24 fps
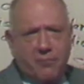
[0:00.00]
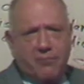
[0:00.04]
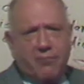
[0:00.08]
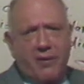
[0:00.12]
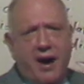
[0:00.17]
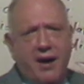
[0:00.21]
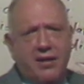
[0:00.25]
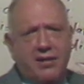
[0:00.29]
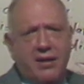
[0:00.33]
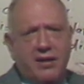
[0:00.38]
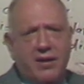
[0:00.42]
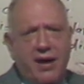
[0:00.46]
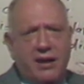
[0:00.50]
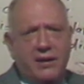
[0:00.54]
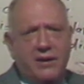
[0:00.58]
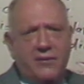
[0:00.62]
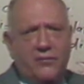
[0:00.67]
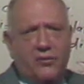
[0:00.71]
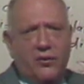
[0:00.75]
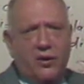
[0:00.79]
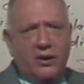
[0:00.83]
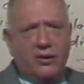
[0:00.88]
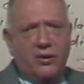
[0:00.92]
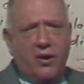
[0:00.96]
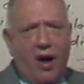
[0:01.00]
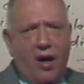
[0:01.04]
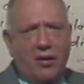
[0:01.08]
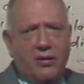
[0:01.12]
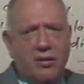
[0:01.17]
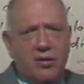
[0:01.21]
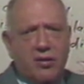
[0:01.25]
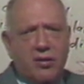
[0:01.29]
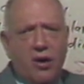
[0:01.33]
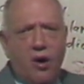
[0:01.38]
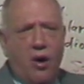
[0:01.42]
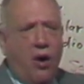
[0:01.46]
price is
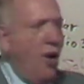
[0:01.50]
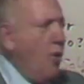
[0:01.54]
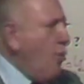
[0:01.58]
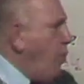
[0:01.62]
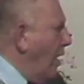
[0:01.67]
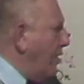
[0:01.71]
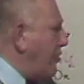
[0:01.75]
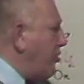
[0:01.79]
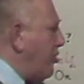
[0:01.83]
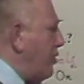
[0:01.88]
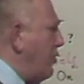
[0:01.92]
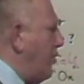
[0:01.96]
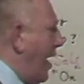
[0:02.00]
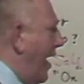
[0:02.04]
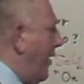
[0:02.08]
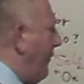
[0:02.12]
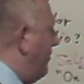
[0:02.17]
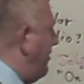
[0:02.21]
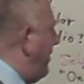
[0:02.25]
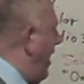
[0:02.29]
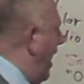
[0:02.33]
$84. What you have